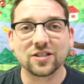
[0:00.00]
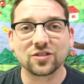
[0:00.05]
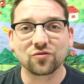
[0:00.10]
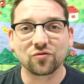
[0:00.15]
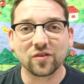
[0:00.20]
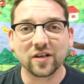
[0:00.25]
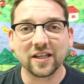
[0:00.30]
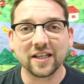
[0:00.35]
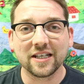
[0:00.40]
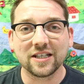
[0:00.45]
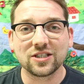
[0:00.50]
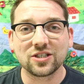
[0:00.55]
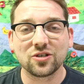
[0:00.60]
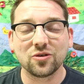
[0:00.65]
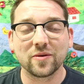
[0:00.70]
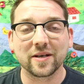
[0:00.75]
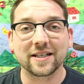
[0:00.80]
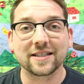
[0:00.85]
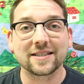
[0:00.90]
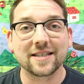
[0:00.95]
is really
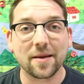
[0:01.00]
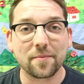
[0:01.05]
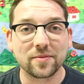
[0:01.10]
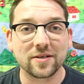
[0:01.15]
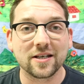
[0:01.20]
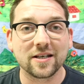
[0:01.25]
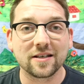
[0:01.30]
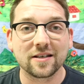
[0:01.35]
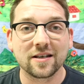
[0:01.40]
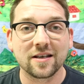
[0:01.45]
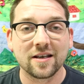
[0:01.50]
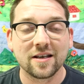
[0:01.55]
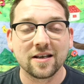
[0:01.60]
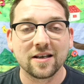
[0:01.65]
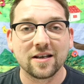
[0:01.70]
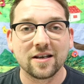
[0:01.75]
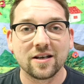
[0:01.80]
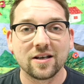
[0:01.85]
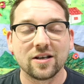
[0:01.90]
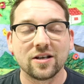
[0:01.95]
to accept it.
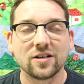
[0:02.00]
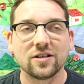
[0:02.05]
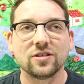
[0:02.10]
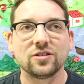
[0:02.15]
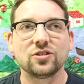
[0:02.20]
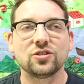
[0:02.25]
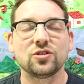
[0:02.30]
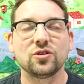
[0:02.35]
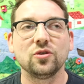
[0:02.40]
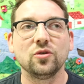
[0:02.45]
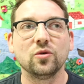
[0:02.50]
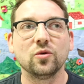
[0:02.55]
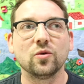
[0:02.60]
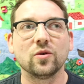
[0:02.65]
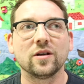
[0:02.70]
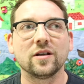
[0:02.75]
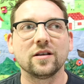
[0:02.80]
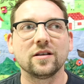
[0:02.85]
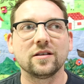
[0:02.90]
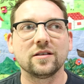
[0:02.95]

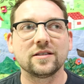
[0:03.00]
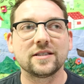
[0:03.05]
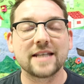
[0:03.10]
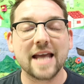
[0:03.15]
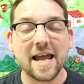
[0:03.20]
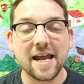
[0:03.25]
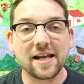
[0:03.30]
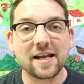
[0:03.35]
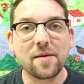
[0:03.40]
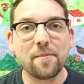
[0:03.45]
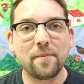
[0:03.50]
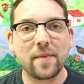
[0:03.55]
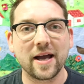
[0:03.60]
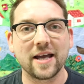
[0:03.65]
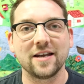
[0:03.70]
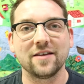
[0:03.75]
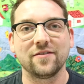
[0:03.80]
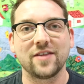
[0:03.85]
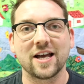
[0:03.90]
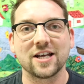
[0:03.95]
To take a
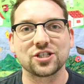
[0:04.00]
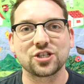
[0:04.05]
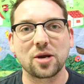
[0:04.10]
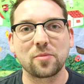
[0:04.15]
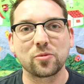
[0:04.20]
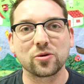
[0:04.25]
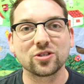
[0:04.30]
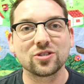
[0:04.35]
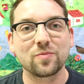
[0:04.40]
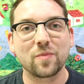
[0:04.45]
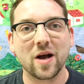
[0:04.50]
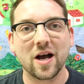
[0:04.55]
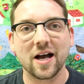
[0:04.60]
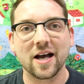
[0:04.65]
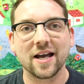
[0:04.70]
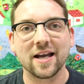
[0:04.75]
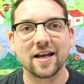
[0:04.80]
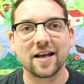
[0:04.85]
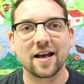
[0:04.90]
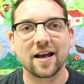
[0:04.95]
bite of that shepherd's
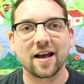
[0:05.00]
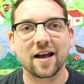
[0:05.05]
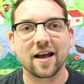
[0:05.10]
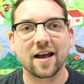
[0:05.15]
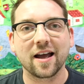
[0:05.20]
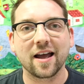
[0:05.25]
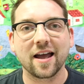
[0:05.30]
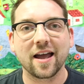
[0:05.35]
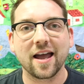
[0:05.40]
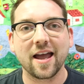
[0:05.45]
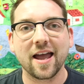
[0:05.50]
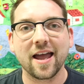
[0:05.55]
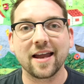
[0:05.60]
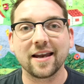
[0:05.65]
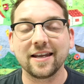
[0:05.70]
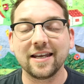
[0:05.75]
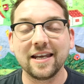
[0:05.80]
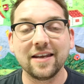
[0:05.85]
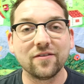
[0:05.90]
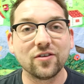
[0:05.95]
pie,
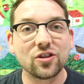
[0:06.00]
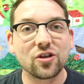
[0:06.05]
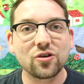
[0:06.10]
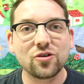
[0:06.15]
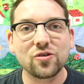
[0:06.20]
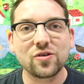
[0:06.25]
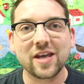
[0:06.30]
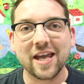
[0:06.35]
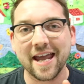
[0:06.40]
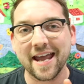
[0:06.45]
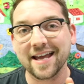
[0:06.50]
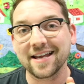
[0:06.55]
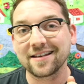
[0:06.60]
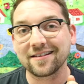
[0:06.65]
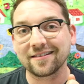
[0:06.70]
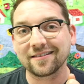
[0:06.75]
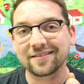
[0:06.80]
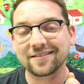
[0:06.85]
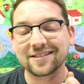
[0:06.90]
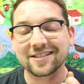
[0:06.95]
and even though you can't
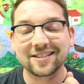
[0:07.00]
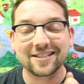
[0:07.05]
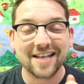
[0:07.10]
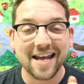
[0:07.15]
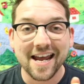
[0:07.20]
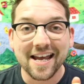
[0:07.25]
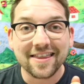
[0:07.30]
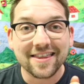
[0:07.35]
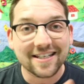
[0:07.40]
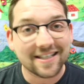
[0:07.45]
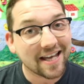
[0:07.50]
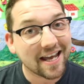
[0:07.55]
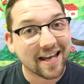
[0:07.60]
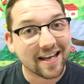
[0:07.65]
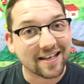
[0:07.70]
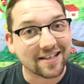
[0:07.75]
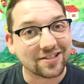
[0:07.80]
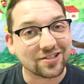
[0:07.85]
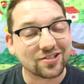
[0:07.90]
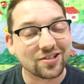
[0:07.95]
stand the
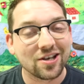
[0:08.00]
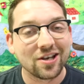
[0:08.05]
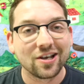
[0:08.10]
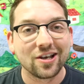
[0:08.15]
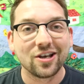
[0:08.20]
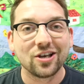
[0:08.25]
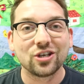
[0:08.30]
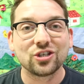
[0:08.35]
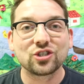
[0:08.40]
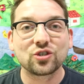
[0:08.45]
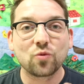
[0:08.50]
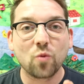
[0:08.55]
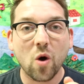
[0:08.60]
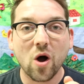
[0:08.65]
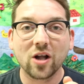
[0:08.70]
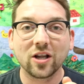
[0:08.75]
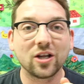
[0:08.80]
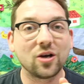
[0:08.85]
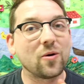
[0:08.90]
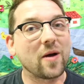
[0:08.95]
taste,
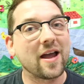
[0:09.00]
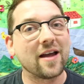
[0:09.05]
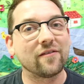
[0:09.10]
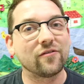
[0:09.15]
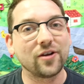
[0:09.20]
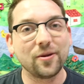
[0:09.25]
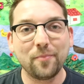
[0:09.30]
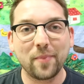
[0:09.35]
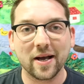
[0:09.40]
swallow every